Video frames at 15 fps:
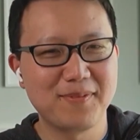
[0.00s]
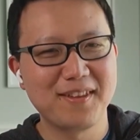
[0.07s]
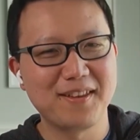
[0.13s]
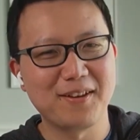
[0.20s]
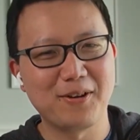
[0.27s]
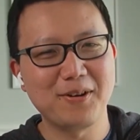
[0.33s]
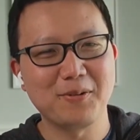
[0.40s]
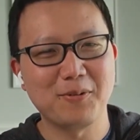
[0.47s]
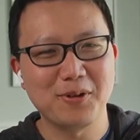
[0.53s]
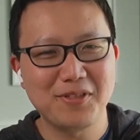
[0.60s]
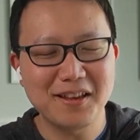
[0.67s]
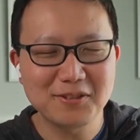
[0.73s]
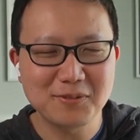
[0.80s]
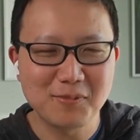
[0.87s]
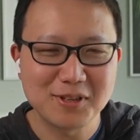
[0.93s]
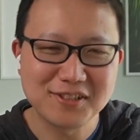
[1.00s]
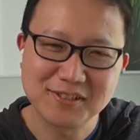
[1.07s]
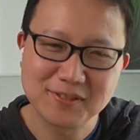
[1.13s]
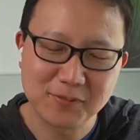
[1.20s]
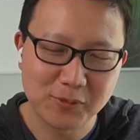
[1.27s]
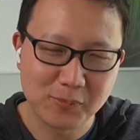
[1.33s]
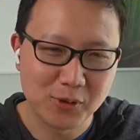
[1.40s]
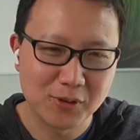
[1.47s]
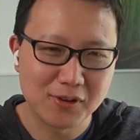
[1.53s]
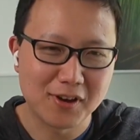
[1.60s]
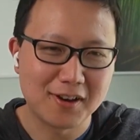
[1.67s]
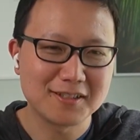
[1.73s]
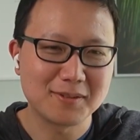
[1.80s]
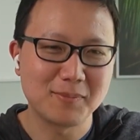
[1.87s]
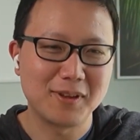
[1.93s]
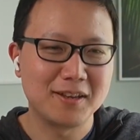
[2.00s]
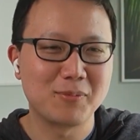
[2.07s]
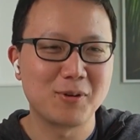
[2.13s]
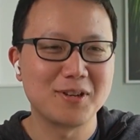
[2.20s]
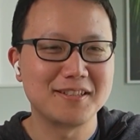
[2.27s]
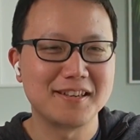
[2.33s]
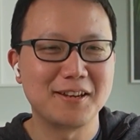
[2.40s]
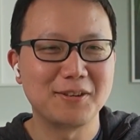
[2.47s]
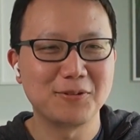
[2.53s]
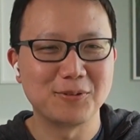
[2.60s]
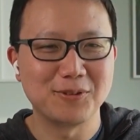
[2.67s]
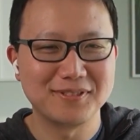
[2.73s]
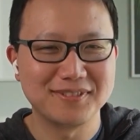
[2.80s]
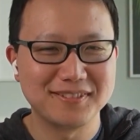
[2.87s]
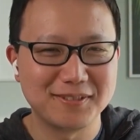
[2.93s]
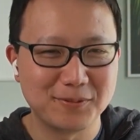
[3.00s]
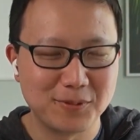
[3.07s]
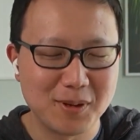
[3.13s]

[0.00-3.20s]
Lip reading: All right. Well, thanks so much for building an awesome enterprise AI tool. Really